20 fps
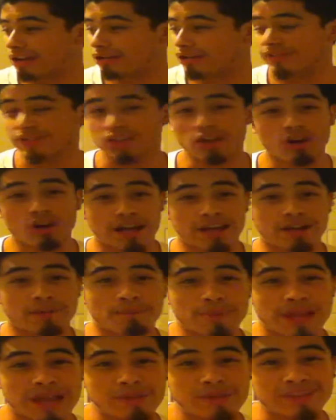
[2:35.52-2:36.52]
I don't even know, like a
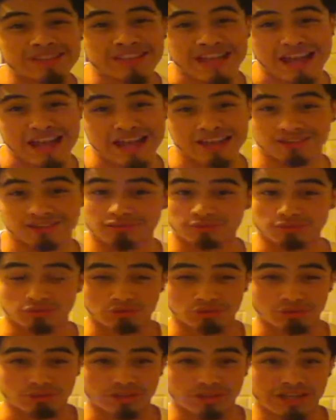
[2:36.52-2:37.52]
baby's ass
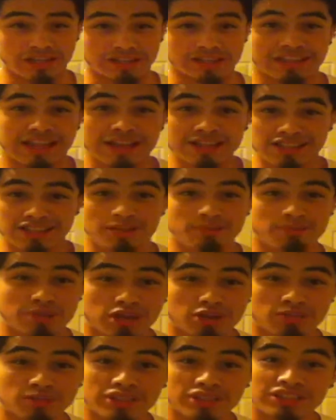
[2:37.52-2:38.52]
smooth. Like that shit
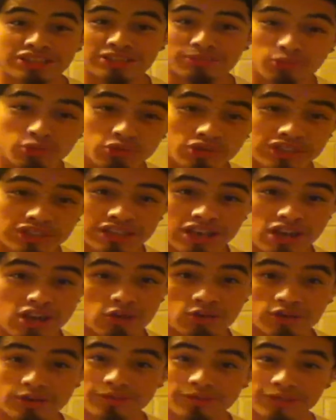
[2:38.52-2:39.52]
better be smooth as hell. I
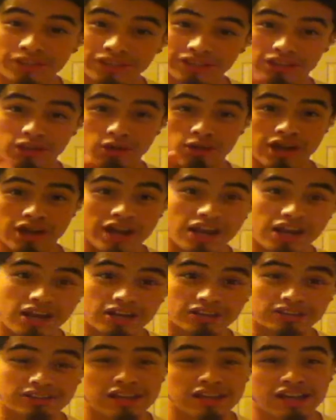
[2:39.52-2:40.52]
don't want to feeling no
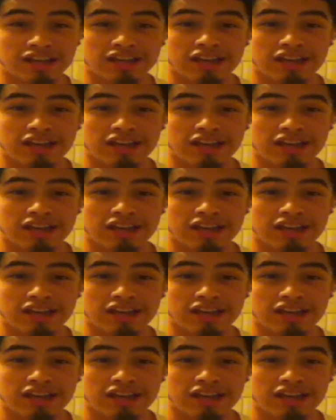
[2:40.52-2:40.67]
hairs.